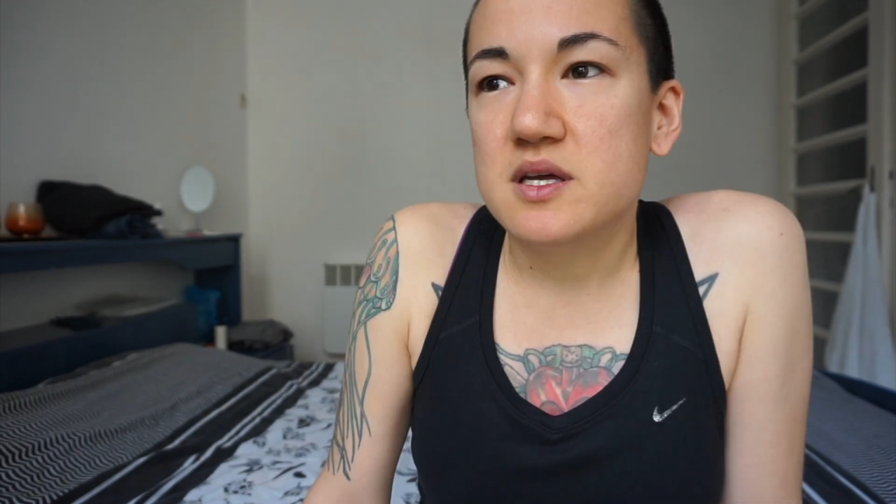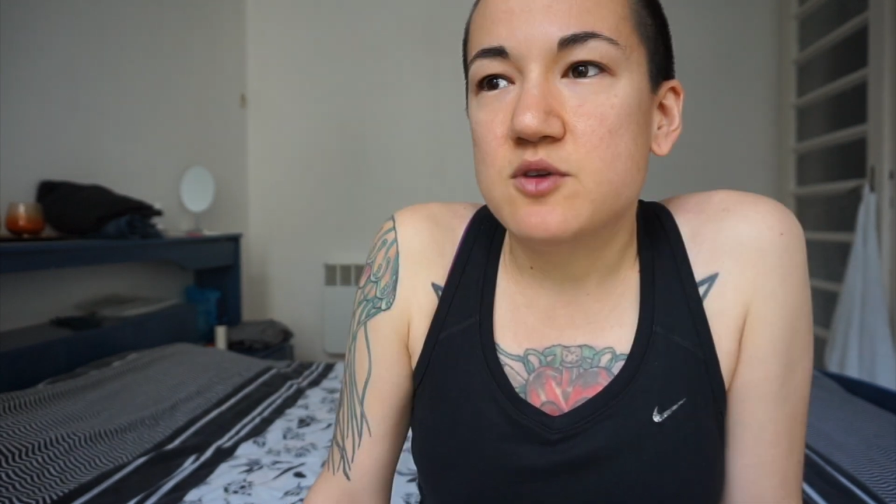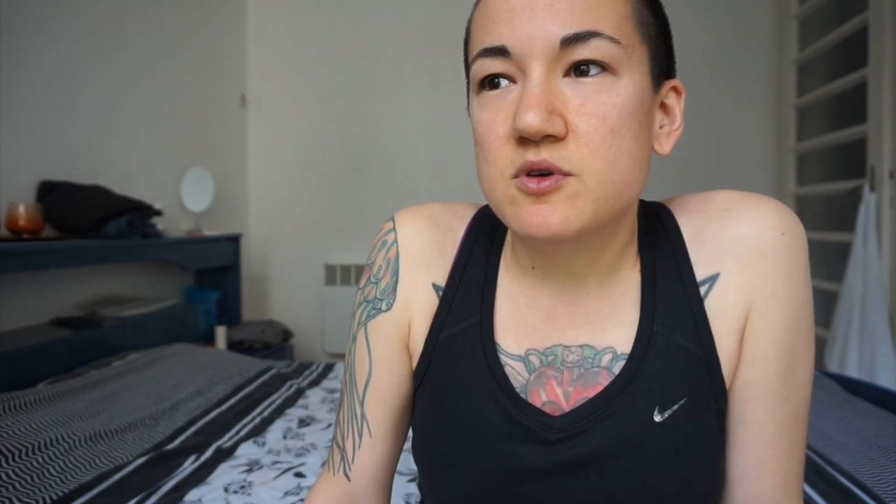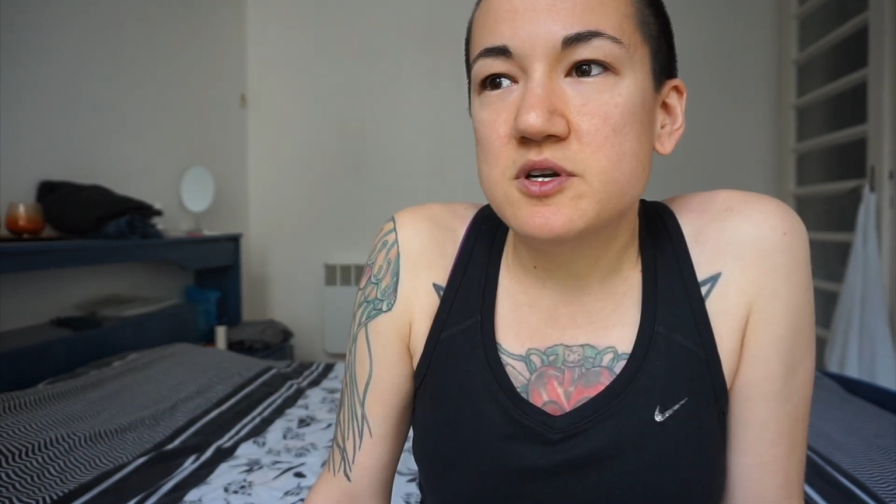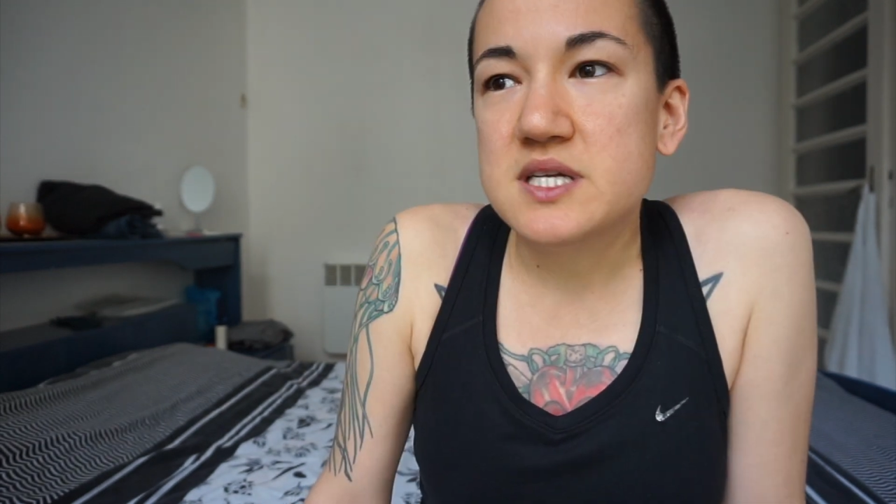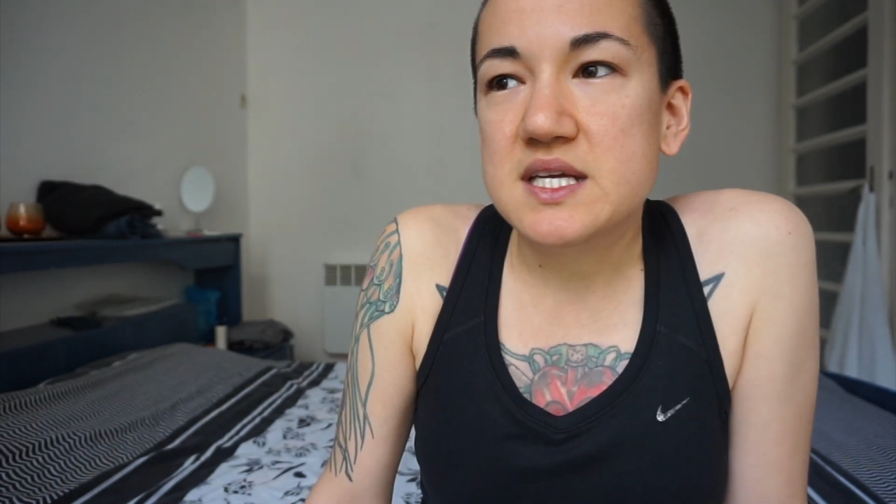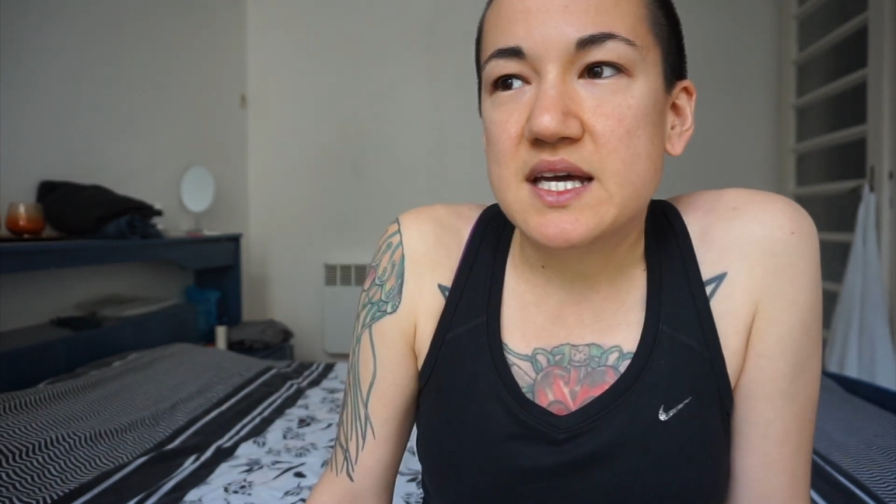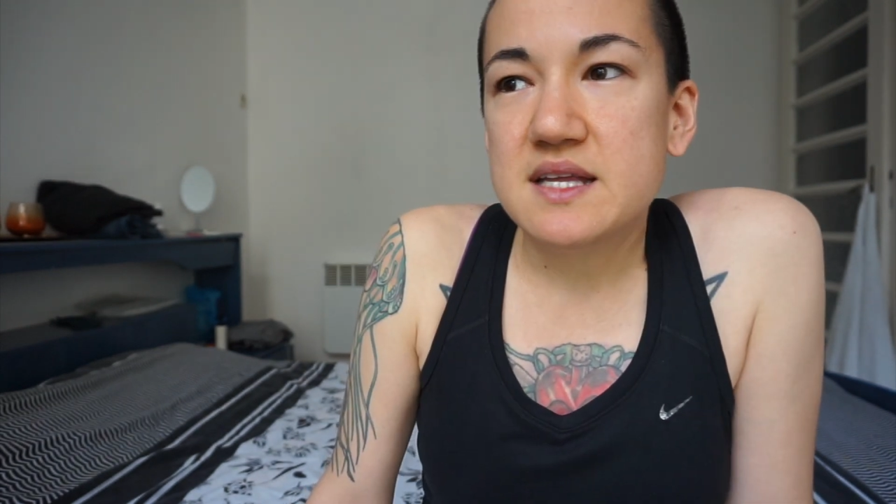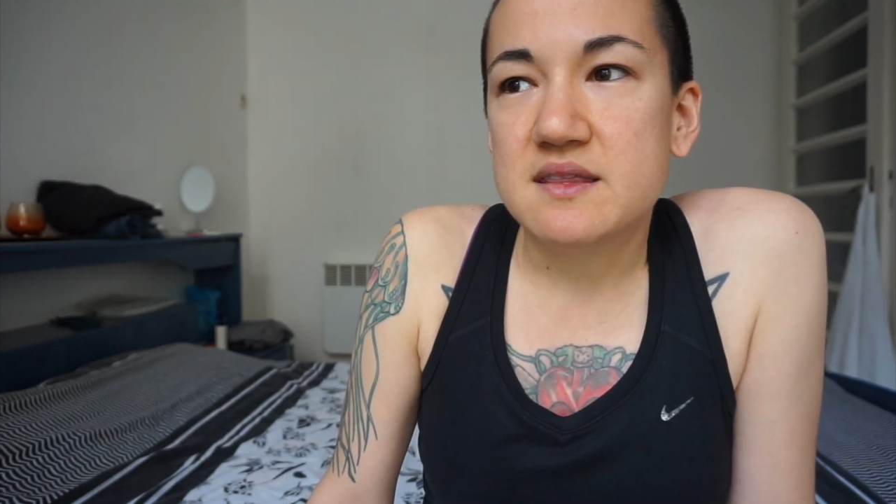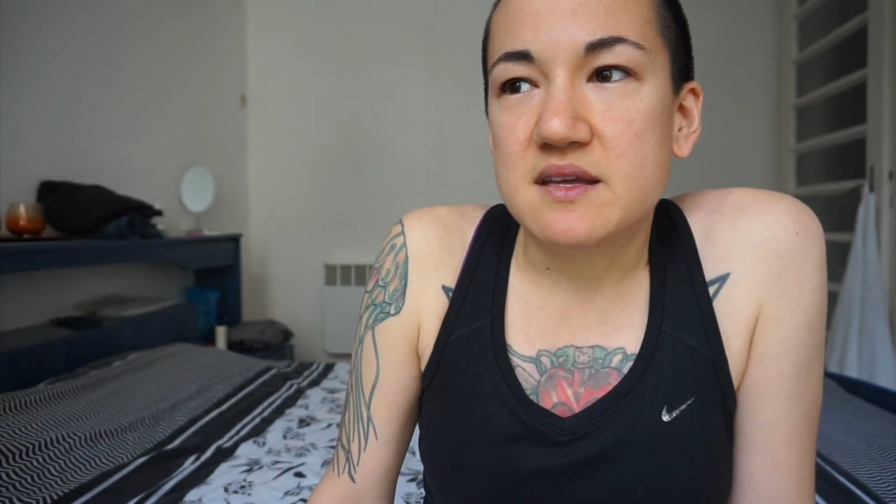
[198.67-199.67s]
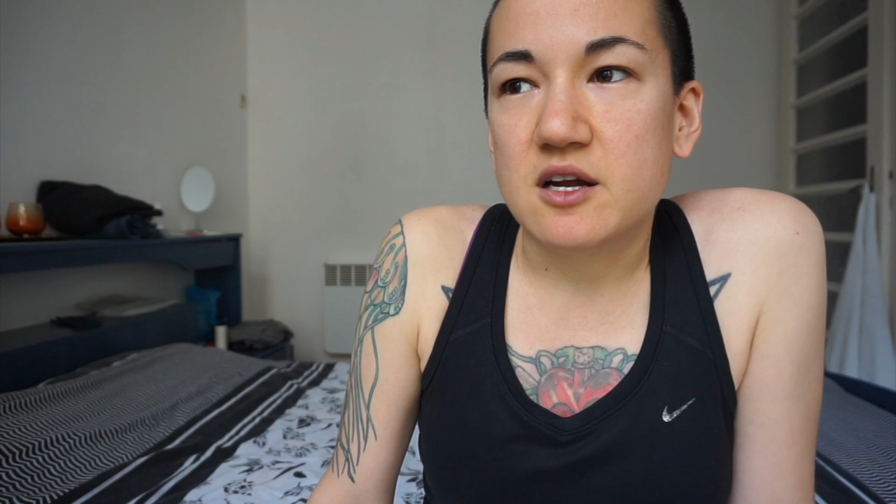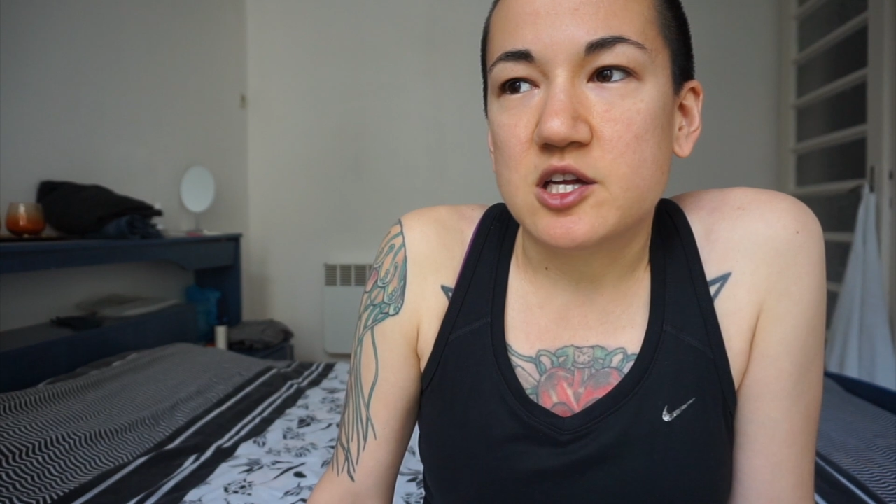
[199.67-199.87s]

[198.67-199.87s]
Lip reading: In order to get there,